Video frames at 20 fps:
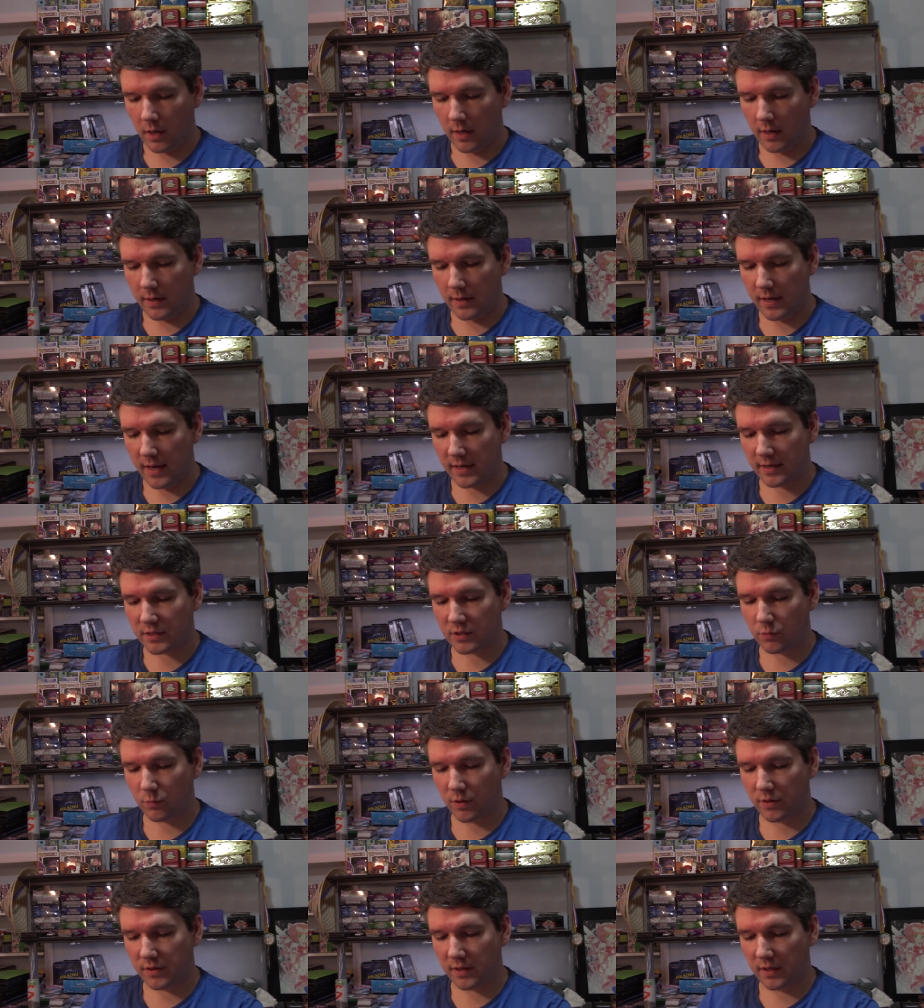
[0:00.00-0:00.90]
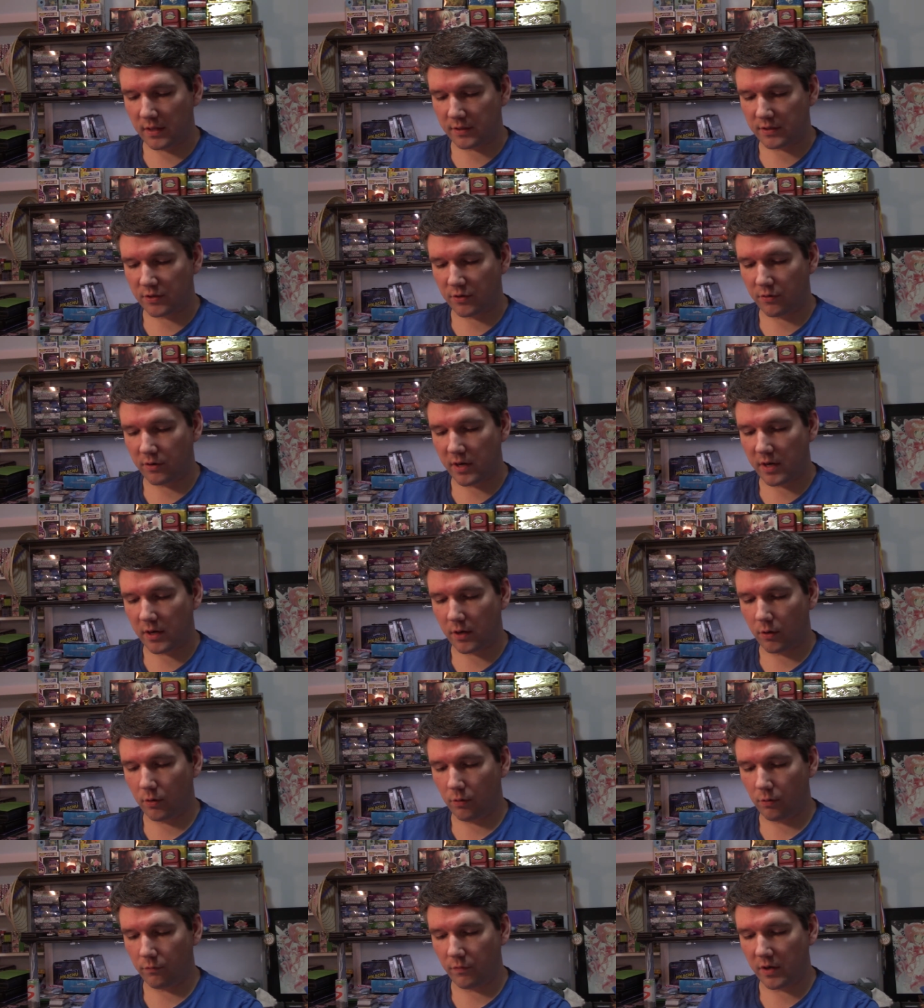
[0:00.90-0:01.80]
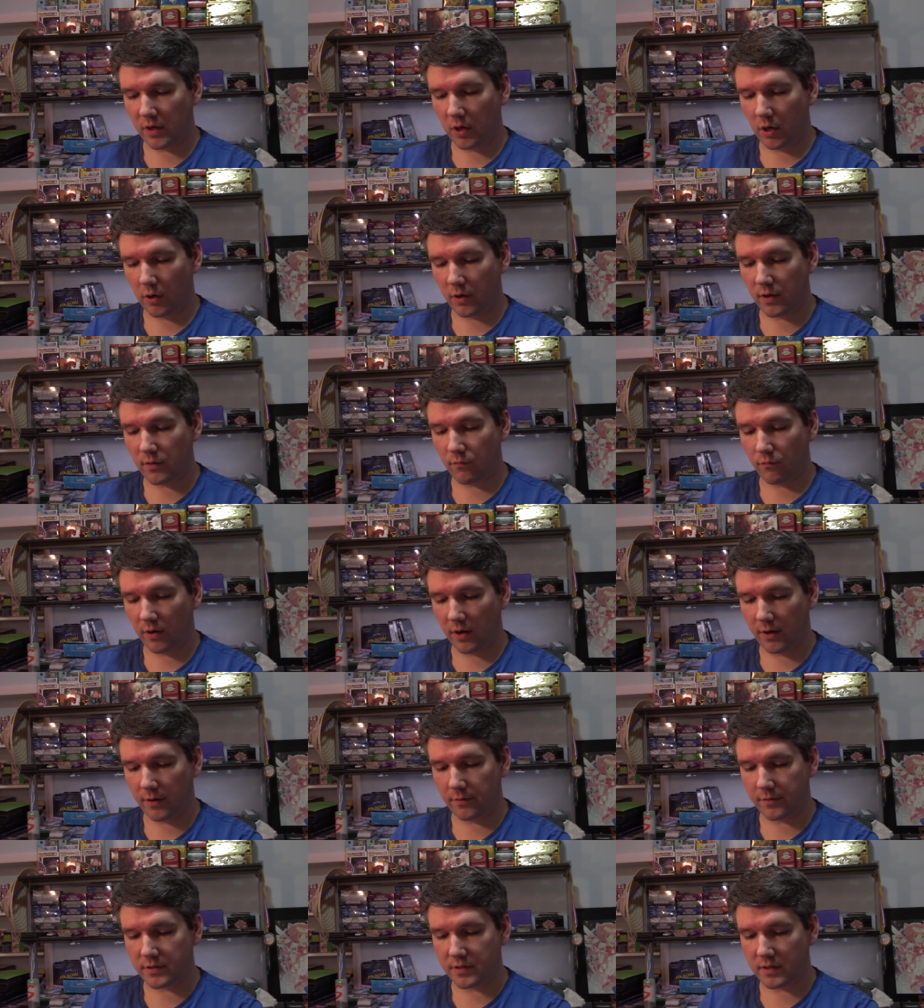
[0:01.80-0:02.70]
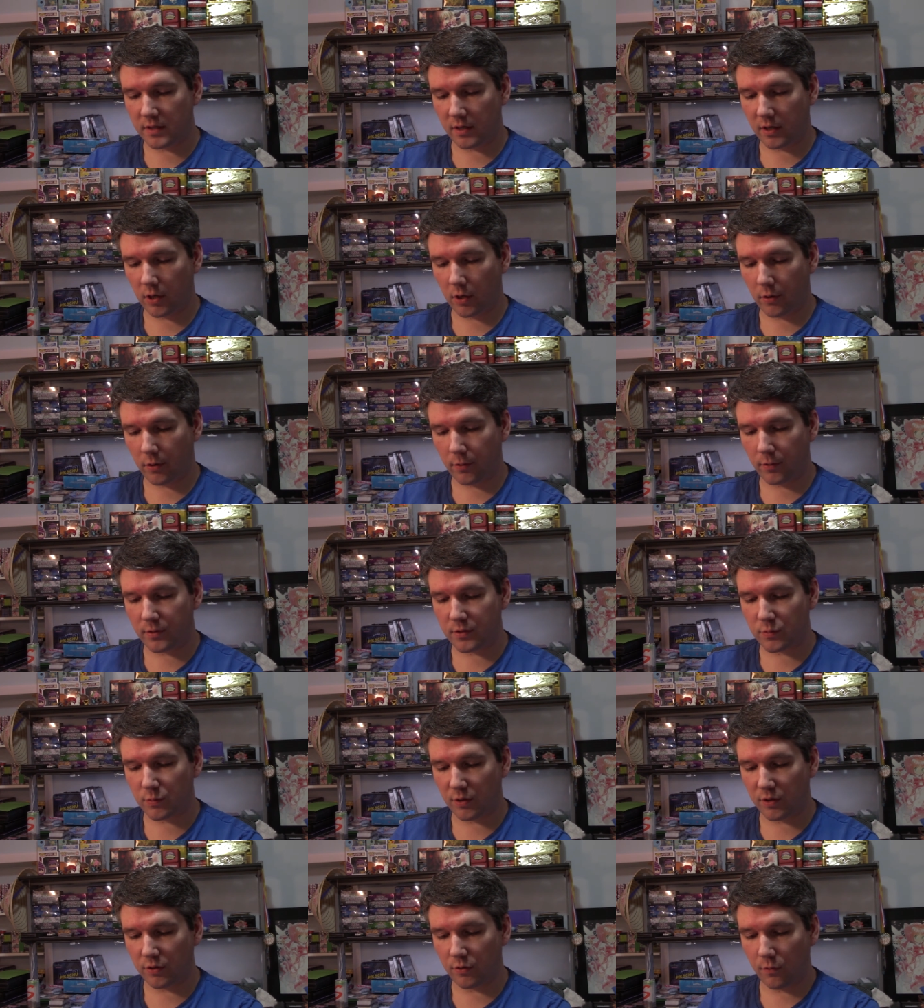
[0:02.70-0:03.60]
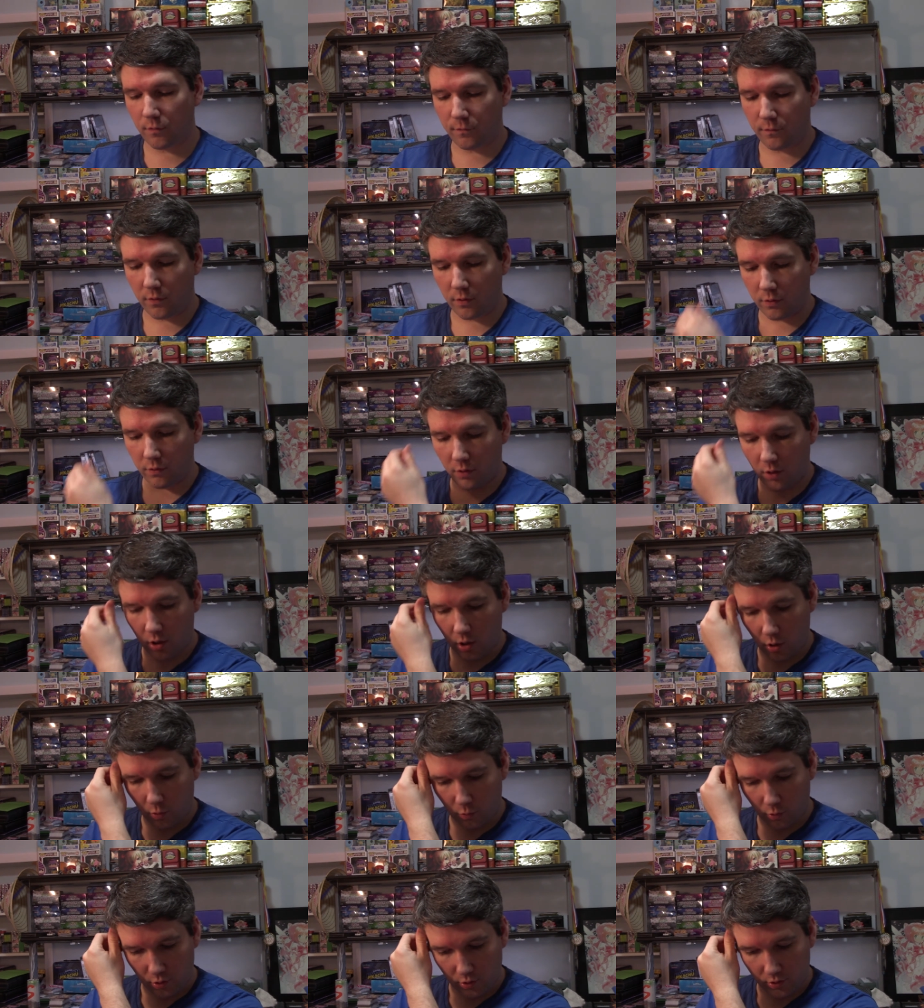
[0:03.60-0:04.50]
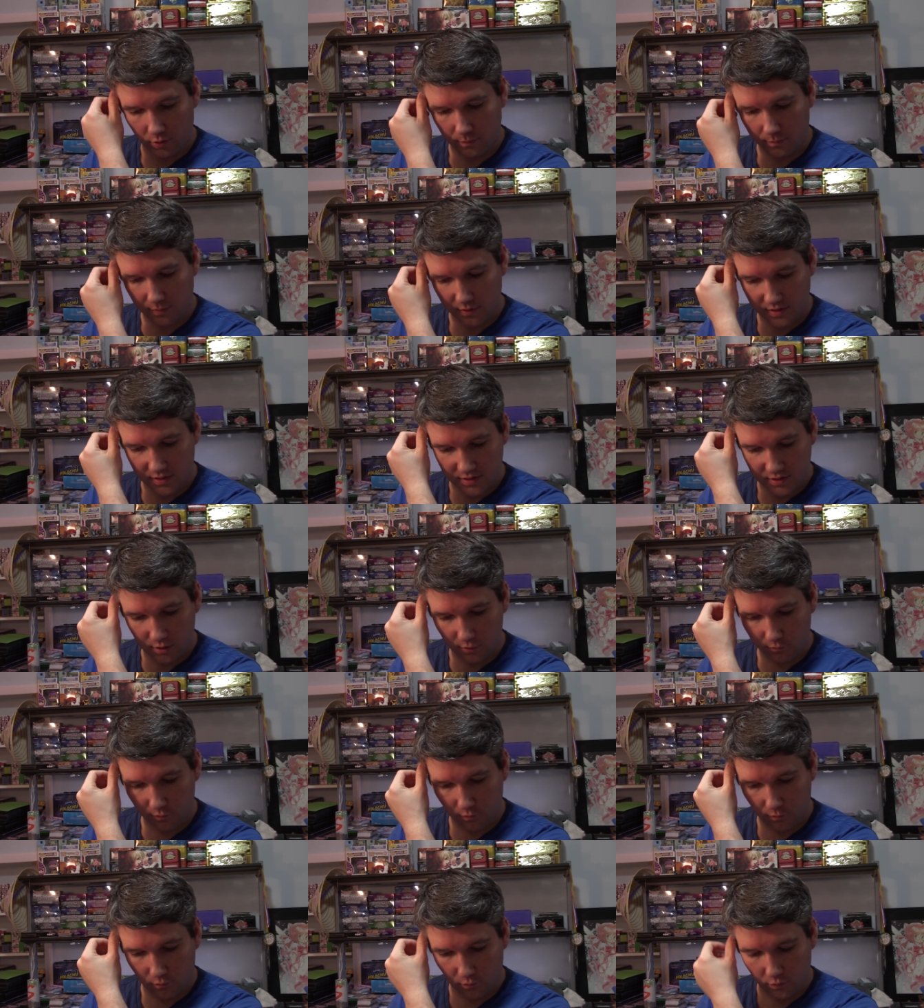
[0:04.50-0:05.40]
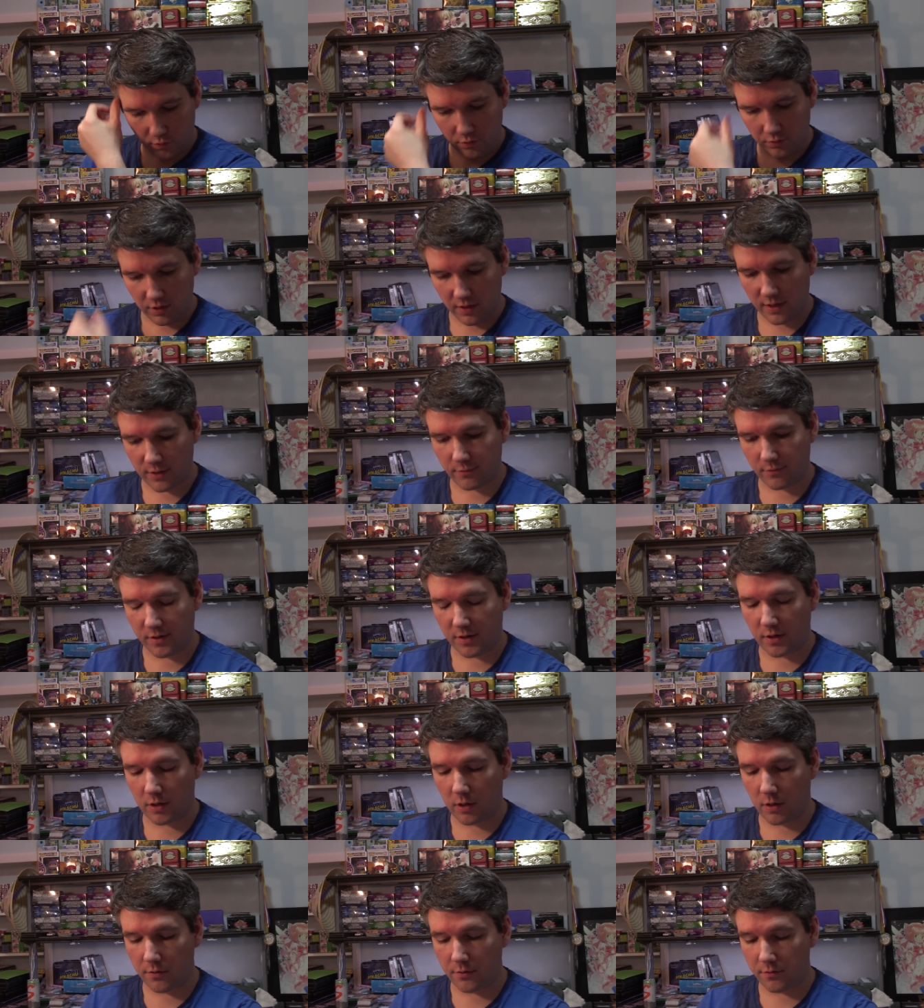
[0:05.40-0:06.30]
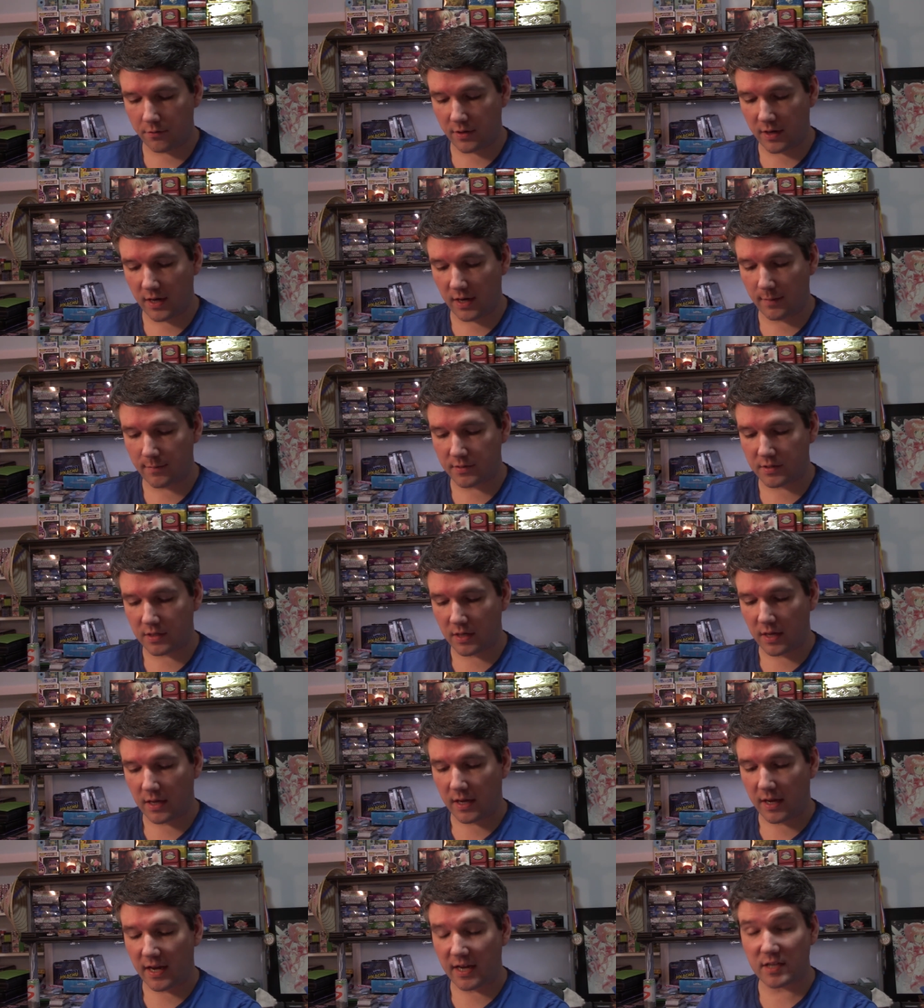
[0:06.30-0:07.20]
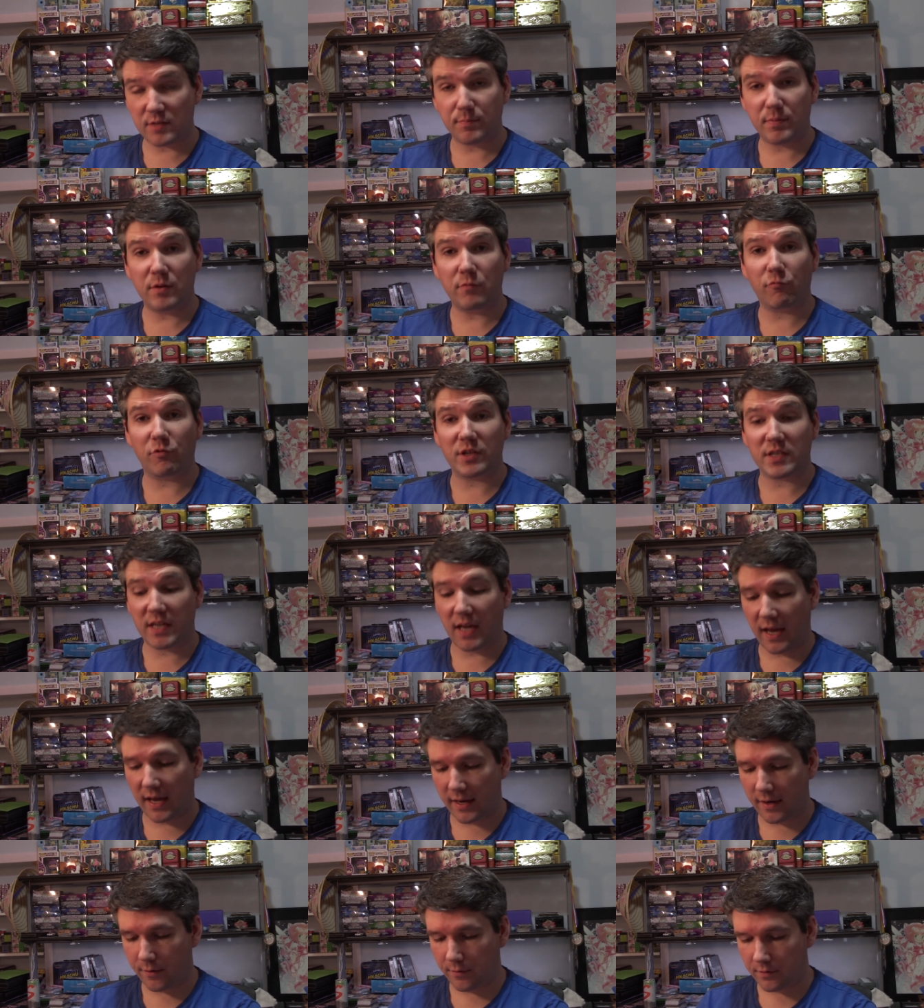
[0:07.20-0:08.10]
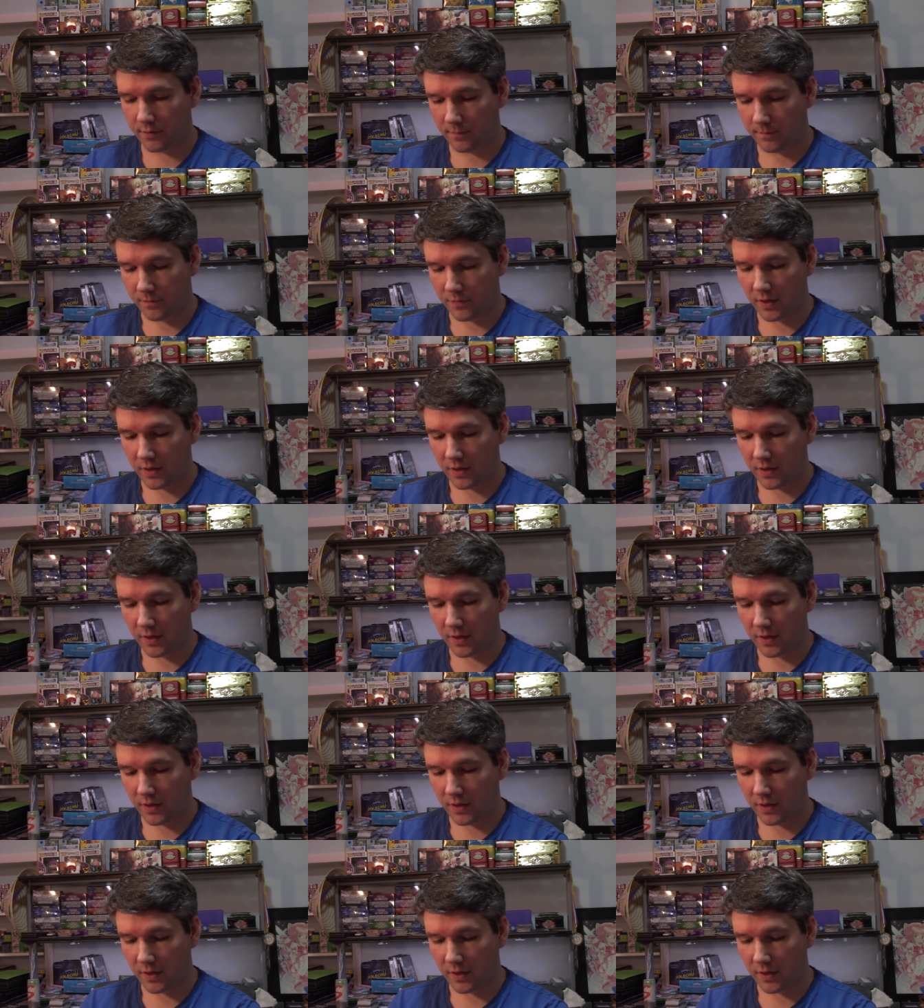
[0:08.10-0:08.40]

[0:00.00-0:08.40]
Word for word: Next, with Eternity Code regarding rares, the cards with no foil artwork but silver foil lettering on their names has been retired.